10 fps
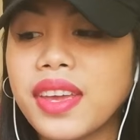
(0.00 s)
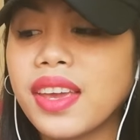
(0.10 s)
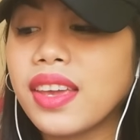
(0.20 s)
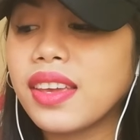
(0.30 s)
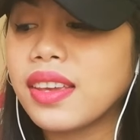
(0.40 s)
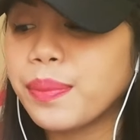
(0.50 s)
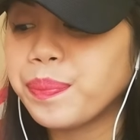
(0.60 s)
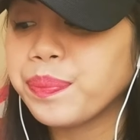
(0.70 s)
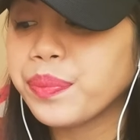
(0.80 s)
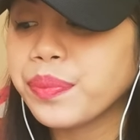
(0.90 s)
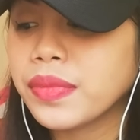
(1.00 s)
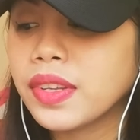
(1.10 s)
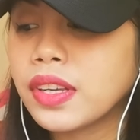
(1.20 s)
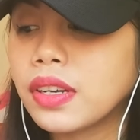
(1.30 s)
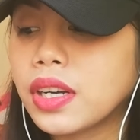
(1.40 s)
a
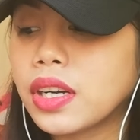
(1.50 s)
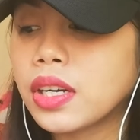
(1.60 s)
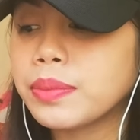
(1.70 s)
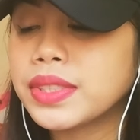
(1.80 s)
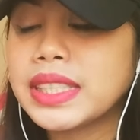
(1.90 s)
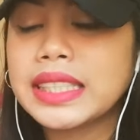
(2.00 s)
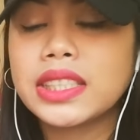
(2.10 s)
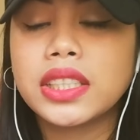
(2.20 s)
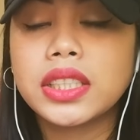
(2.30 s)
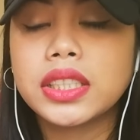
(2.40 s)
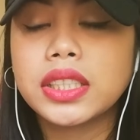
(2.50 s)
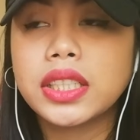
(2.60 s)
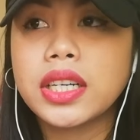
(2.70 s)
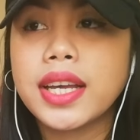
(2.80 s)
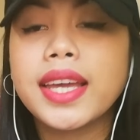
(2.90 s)
TikTok
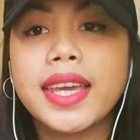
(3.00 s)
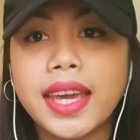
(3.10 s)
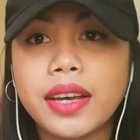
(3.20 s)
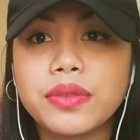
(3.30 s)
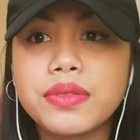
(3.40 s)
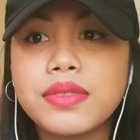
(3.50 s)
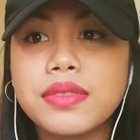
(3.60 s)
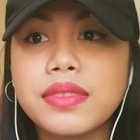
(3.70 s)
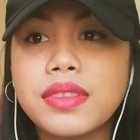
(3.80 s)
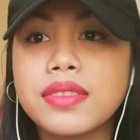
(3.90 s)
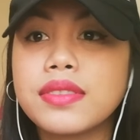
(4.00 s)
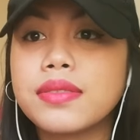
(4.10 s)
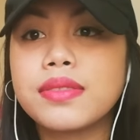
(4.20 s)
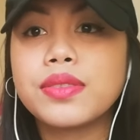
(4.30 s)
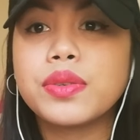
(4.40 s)
account,
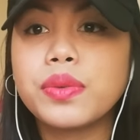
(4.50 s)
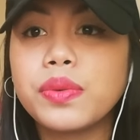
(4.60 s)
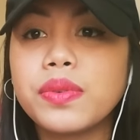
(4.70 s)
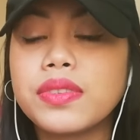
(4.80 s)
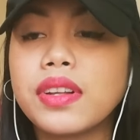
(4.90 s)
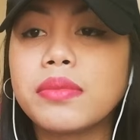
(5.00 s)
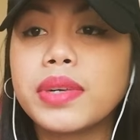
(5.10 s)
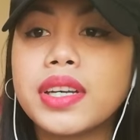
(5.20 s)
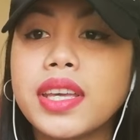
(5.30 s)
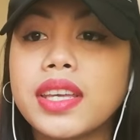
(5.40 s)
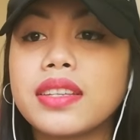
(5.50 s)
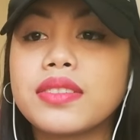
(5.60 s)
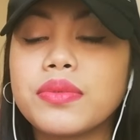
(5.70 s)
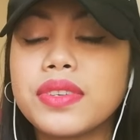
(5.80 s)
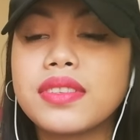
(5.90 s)
this two, Salma
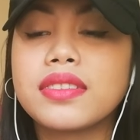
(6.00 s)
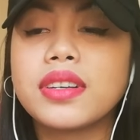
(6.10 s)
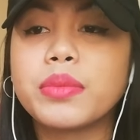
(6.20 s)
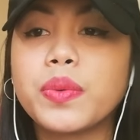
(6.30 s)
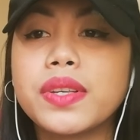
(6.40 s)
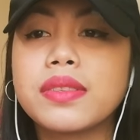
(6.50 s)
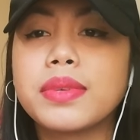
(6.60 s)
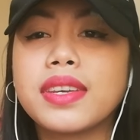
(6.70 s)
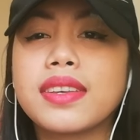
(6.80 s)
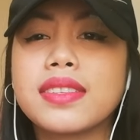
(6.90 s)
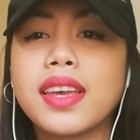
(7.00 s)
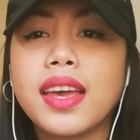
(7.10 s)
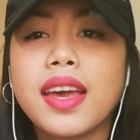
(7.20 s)
and RezaDarmawangsa, because